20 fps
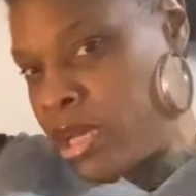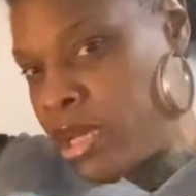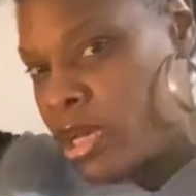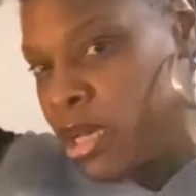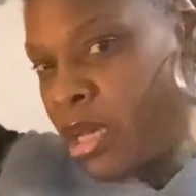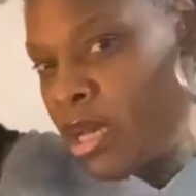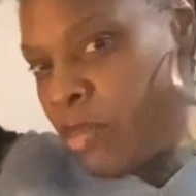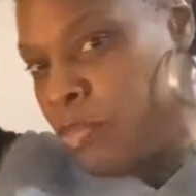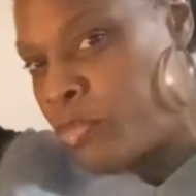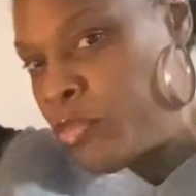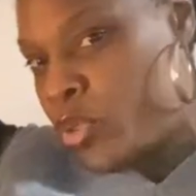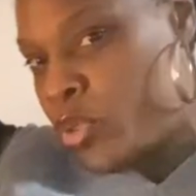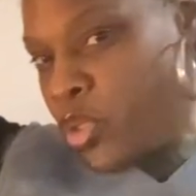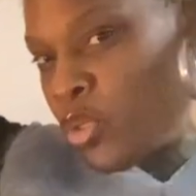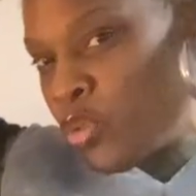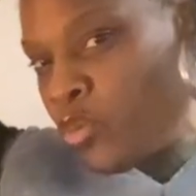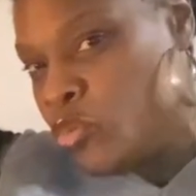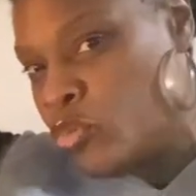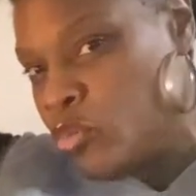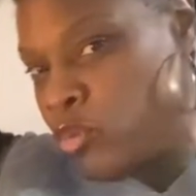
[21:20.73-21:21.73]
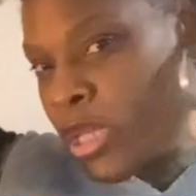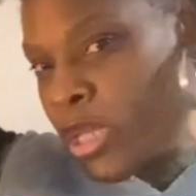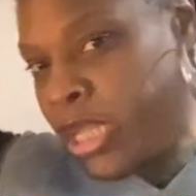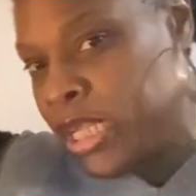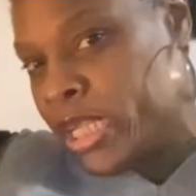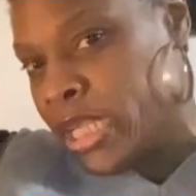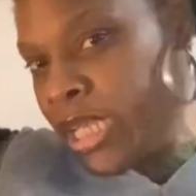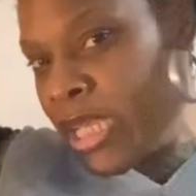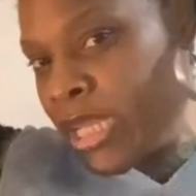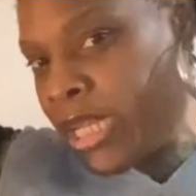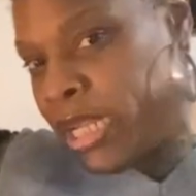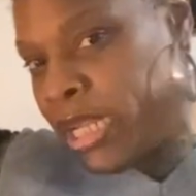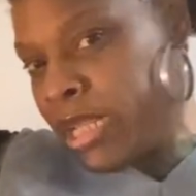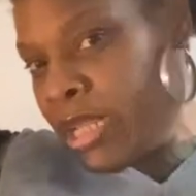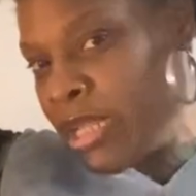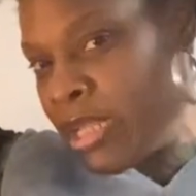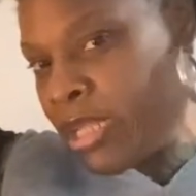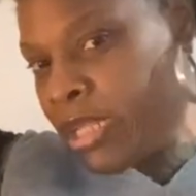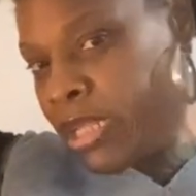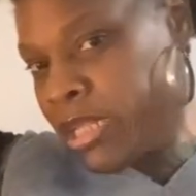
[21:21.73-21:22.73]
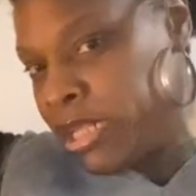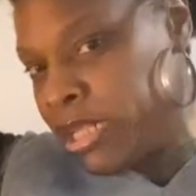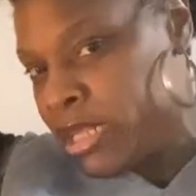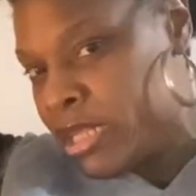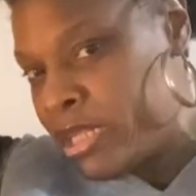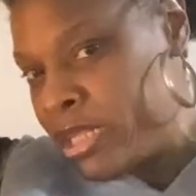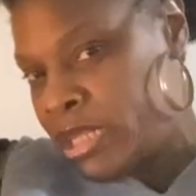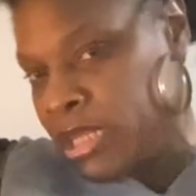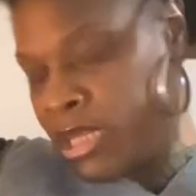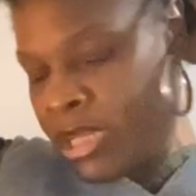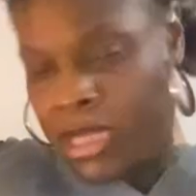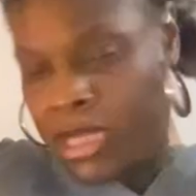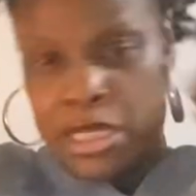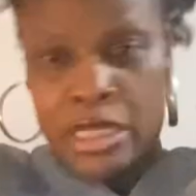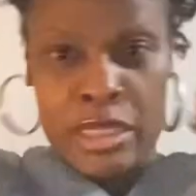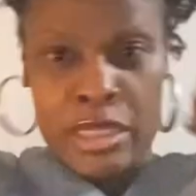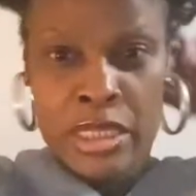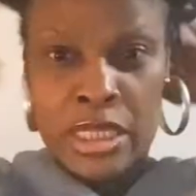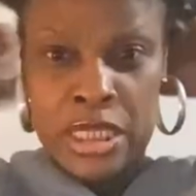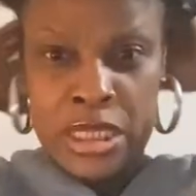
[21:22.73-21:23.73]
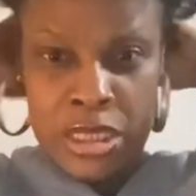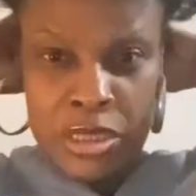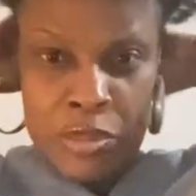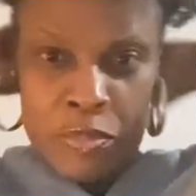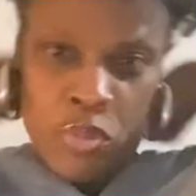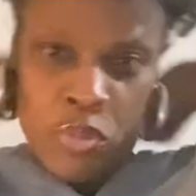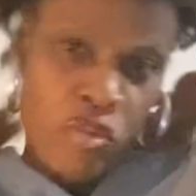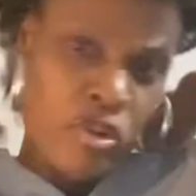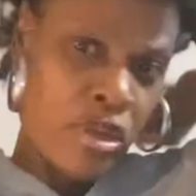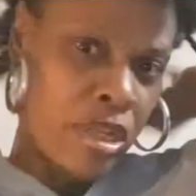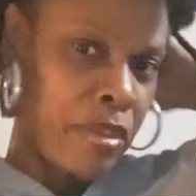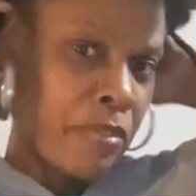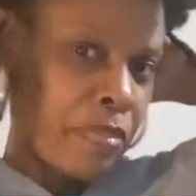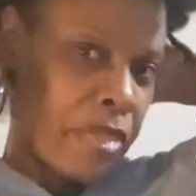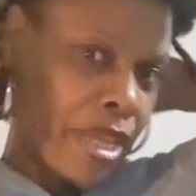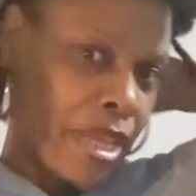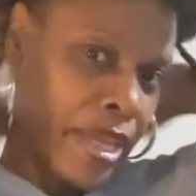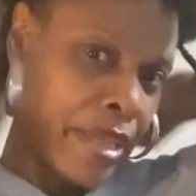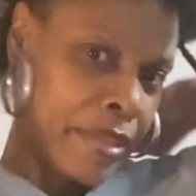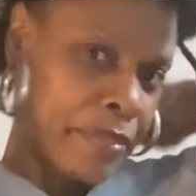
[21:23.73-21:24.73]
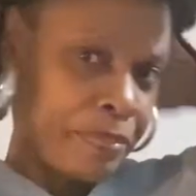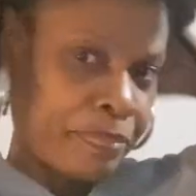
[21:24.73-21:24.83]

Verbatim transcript: updo and then this little port in the back.